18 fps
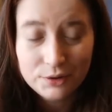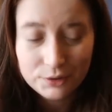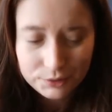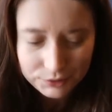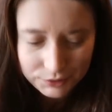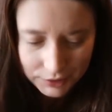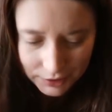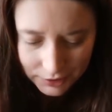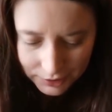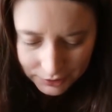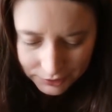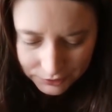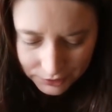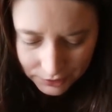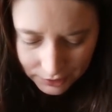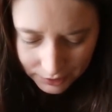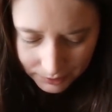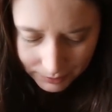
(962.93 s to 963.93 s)
those
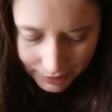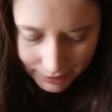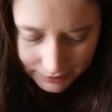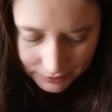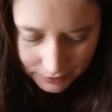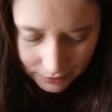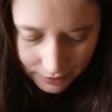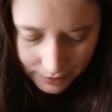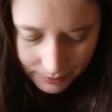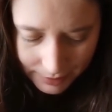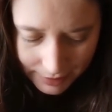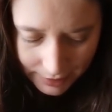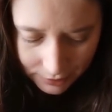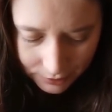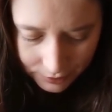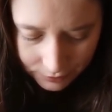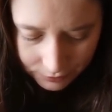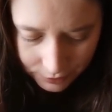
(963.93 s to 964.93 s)
yarns on my Instagram
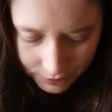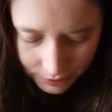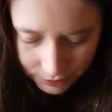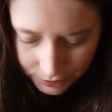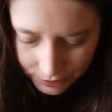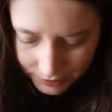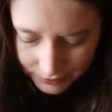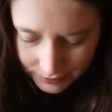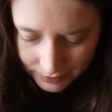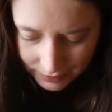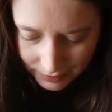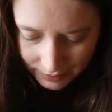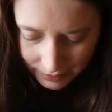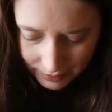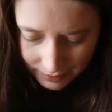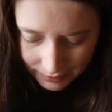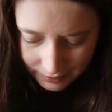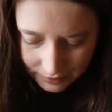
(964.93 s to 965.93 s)
account if you're
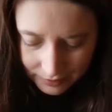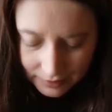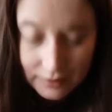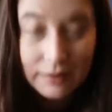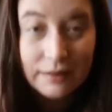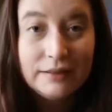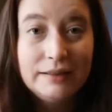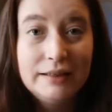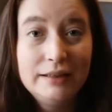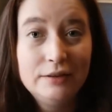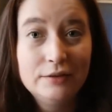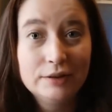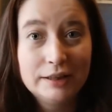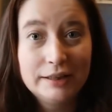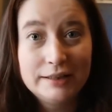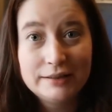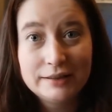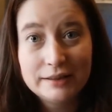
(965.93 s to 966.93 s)
interested in seeing the
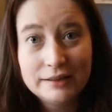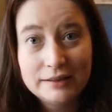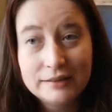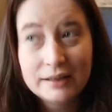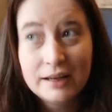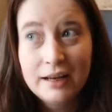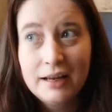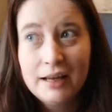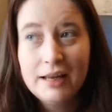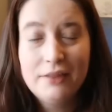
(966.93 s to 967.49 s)
releases,